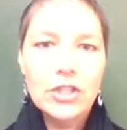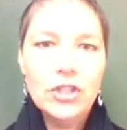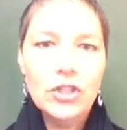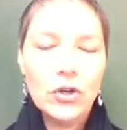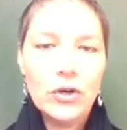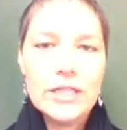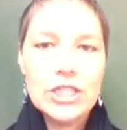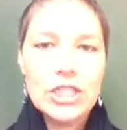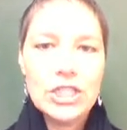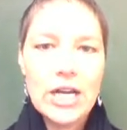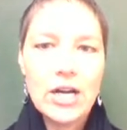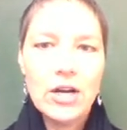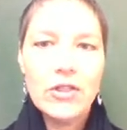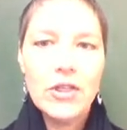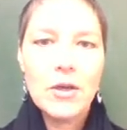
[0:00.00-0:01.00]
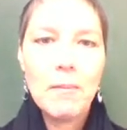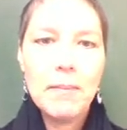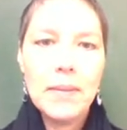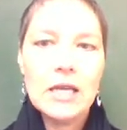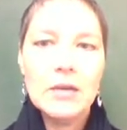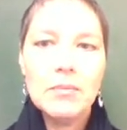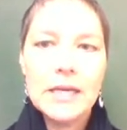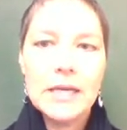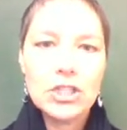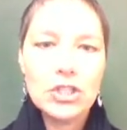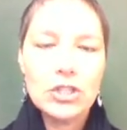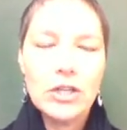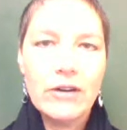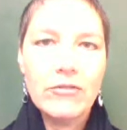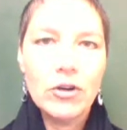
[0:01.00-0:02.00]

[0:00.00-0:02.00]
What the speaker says: You're going to share the big picture of